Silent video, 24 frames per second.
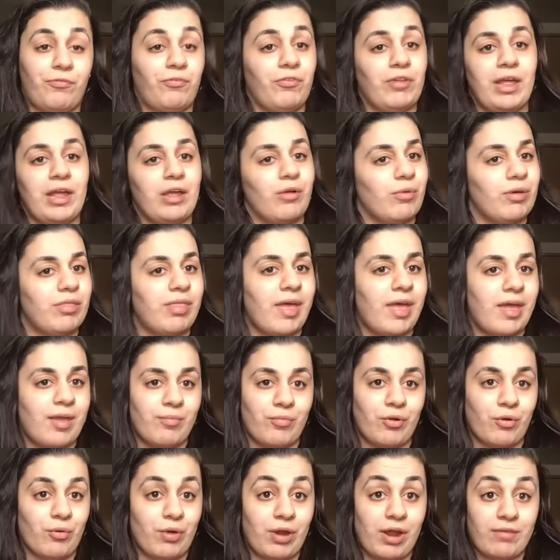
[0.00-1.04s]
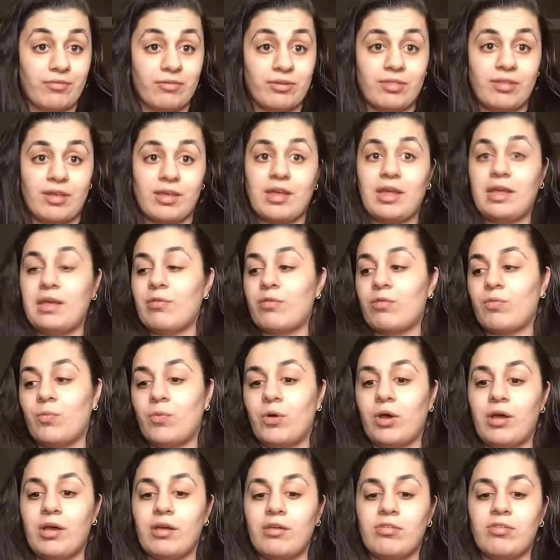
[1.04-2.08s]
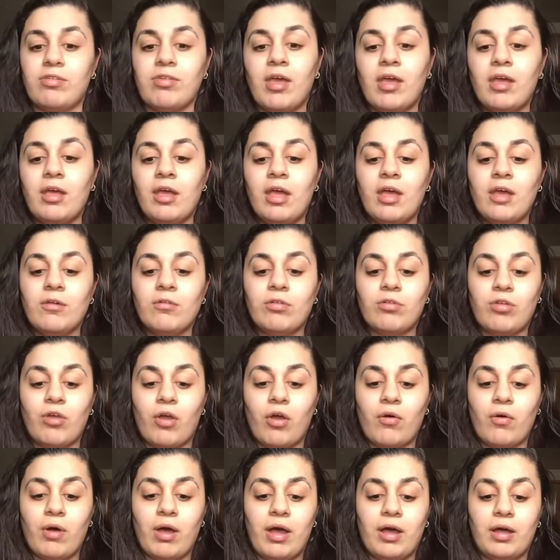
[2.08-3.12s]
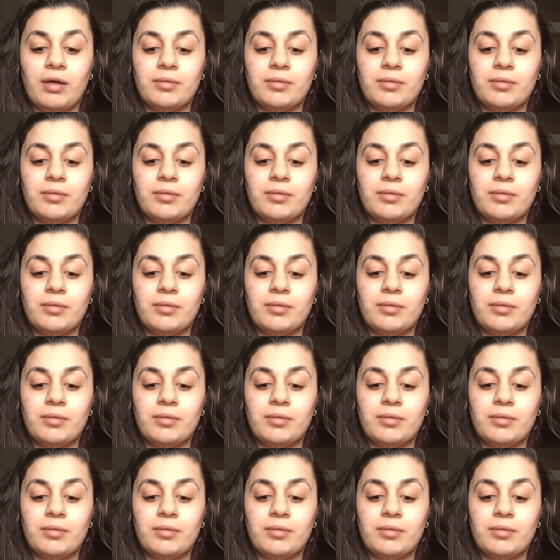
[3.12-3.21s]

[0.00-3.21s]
fling with him or whatever the case was. So